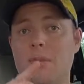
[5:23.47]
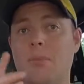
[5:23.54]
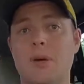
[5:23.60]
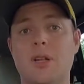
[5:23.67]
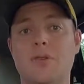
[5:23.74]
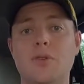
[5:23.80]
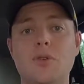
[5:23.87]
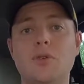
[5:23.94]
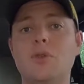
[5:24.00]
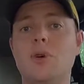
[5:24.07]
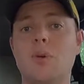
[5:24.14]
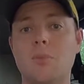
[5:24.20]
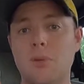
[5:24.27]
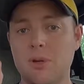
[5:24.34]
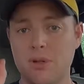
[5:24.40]
but if you
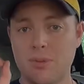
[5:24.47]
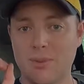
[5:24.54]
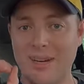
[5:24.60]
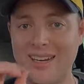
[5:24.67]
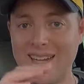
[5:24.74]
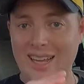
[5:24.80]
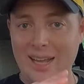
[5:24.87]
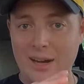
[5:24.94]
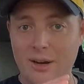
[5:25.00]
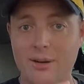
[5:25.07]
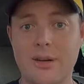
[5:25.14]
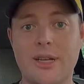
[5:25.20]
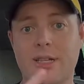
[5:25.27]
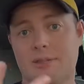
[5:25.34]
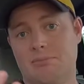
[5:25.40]
don't put the right air
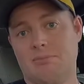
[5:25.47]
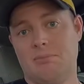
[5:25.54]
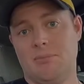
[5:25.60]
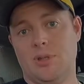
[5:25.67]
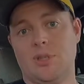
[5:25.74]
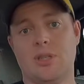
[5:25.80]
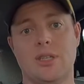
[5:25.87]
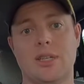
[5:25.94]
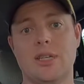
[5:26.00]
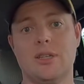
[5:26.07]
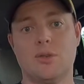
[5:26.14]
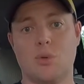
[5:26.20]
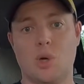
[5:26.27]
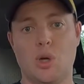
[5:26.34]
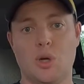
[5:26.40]
in, you're going to get
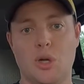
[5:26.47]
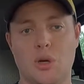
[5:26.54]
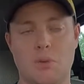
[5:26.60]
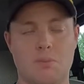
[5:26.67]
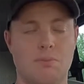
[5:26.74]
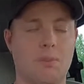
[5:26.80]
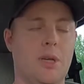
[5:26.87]
the wrong note.